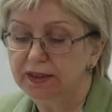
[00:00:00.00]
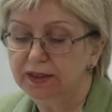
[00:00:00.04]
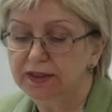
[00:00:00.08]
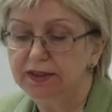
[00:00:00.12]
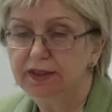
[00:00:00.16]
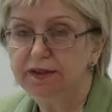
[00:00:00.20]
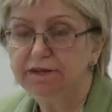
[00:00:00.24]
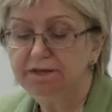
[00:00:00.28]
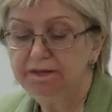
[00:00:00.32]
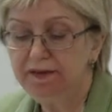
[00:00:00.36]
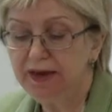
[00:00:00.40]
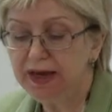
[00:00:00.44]

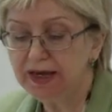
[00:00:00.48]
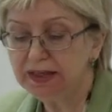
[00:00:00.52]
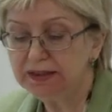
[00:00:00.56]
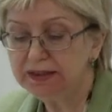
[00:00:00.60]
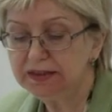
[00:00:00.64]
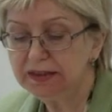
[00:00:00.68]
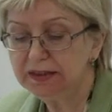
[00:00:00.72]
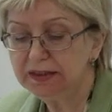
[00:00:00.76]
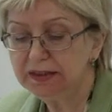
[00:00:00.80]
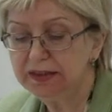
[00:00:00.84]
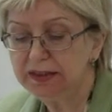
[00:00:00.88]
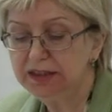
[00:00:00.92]
The
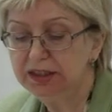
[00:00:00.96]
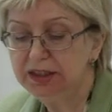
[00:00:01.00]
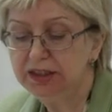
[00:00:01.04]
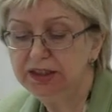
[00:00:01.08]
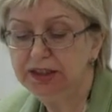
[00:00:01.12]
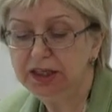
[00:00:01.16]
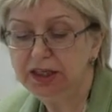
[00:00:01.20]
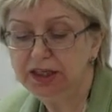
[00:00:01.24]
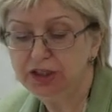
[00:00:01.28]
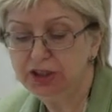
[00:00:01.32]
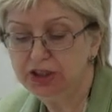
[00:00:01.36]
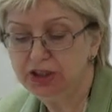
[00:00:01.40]
fact that a
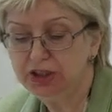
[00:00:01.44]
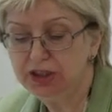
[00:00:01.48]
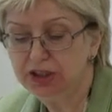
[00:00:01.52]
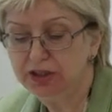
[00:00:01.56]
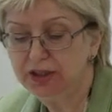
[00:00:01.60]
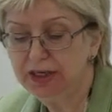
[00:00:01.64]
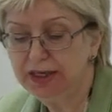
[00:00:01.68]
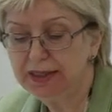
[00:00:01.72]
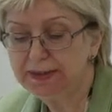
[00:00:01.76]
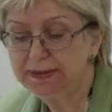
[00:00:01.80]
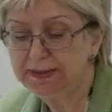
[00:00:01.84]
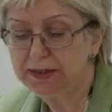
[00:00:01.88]

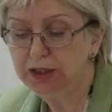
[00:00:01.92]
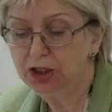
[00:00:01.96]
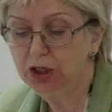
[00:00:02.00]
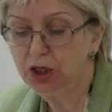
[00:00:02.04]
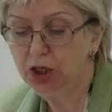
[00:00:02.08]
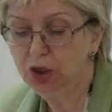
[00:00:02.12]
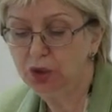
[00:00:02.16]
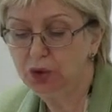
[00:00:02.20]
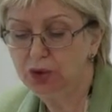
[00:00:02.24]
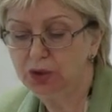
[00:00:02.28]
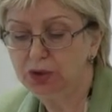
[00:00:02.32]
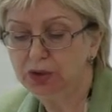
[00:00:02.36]
nation as a
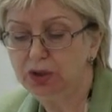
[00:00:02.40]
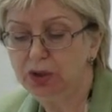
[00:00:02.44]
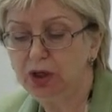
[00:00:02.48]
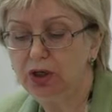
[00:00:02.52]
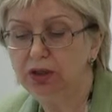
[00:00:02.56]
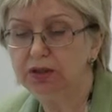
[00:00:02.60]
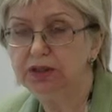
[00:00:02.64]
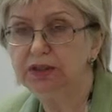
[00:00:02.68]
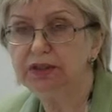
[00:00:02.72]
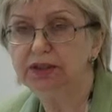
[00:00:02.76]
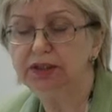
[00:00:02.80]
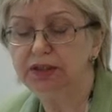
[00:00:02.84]
whole
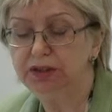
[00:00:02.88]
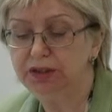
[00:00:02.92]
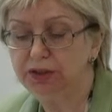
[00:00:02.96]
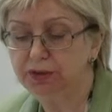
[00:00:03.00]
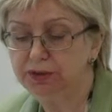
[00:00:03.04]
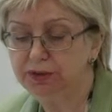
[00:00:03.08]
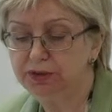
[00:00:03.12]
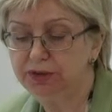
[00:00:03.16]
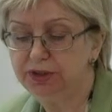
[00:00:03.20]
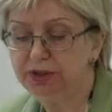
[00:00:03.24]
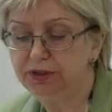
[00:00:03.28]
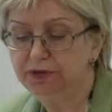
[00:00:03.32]

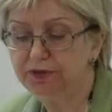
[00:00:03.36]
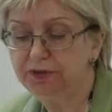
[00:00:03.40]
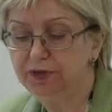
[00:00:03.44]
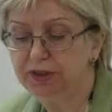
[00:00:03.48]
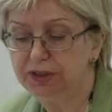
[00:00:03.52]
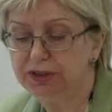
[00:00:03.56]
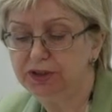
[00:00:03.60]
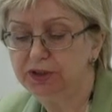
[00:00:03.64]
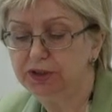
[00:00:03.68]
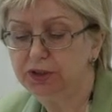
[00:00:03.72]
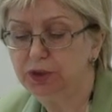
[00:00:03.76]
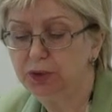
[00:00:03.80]
constitutes
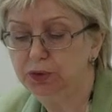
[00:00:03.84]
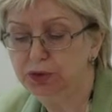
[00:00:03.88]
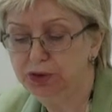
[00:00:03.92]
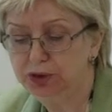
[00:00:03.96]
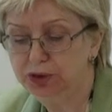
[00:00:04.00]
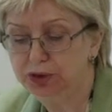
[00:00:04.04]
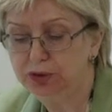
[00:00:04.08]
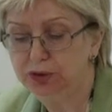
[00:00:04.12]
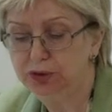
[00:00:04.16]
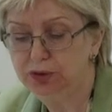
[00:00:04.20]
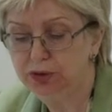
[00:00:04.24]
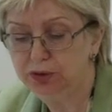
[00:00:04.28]
different
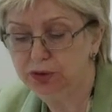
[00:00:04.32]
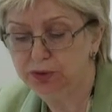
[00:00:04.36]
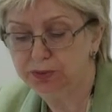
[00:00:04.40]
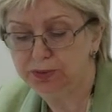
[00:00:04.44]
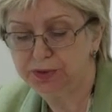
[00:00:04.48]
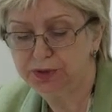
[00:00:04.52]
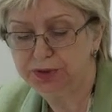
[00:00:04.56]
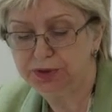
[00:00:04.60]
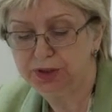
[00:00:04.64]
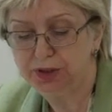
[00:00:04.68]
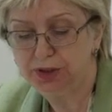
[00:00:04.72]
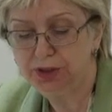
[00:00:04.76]
social
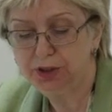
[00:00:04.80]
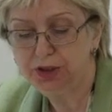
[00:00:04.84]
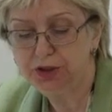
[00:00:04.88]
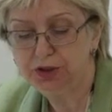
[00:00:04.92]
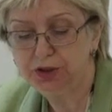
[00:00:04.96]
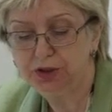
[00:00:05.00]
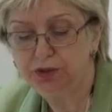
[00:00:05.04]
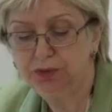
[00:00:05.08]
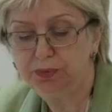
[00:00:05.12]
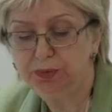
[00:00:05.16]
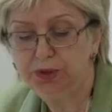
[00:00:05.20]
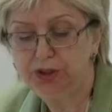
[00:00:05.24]
groups,
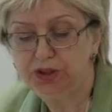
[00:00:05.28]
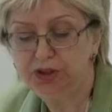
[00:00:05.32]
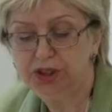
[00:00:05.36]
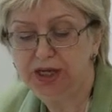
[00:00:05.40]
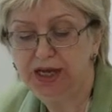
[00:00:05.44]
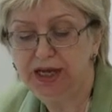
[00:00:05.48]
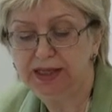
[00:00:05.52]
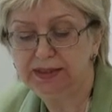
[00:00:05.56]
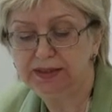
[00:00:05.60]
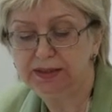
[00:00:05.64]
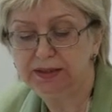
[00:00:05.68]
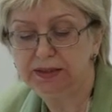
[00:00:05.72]
each of which
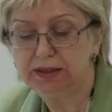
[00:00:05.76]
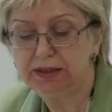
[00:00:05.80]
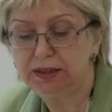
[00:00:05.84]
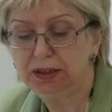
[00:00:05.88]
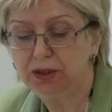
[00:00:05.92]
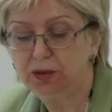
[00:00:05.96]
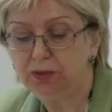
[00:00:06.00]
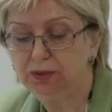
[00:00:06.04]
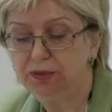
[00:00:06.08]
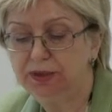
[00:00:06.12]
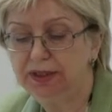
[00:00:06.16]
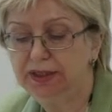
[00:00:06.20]
has its
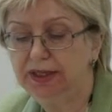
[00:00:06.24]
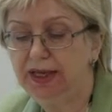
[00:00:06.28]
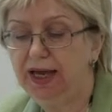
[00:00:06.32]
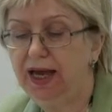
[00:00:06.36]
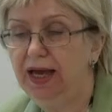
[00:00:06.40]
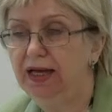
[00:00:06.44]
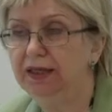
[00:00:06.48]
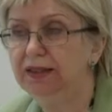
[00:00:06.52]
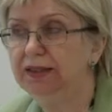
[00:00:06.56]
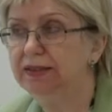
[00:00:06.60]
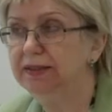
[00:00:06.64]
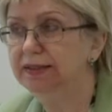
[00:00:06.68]
own
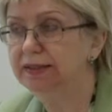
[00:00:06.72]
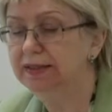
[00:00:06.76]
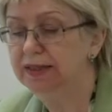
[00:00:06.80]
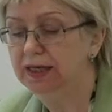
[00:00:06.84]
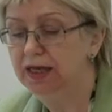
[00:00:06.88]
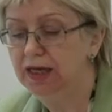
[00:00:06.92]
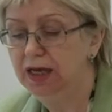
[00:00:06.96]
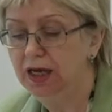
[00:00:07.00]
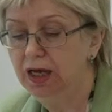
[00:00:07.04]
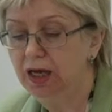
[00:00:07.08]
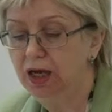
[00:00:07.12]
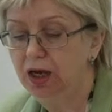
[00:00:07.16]
canons
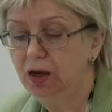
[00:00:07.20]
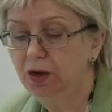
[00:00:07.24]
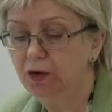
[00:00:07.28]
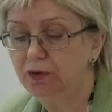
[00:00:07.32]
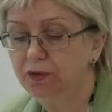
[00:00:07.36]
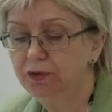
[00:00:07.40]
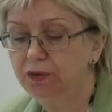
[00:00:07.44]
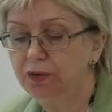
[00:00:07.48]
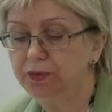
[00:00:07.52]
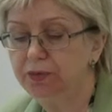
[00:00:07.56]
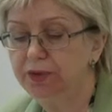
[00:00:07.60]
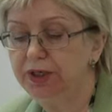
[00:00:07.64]

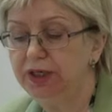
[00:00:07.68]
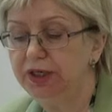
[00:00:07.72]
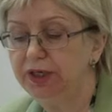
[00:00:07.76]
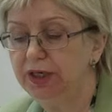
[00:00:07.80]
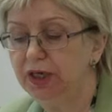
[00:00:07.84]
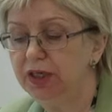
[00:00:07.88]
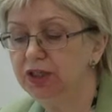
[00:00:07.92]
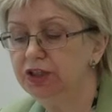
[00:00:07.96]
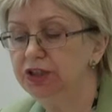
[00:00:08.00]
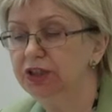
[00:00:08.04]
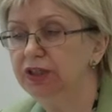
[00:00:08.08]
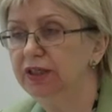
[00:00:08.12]
of
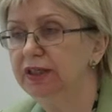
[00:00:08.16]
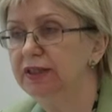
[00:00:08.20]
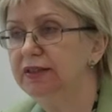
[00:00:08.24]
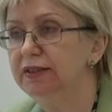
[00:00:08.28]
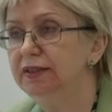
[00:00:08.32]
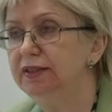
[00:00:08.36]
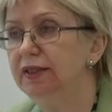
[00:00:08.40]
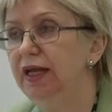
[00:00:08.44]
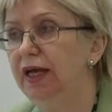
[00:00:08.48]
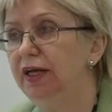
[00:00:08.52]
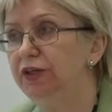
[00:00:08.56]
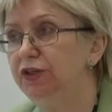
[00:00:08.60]
communication,
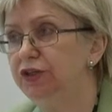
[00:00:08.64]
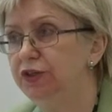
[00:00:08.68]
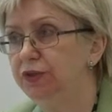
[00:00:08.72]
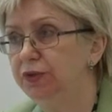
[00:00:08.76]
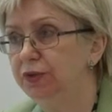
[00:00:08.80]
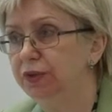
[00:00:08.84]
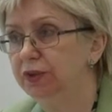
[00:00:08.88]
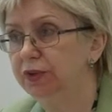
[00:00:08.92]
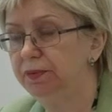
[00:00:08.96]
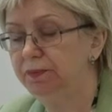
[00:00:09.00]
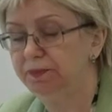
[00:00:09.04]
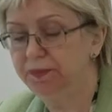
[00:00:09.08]
is
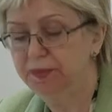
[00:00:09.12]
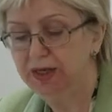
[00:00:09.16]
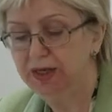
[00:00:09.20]
natural.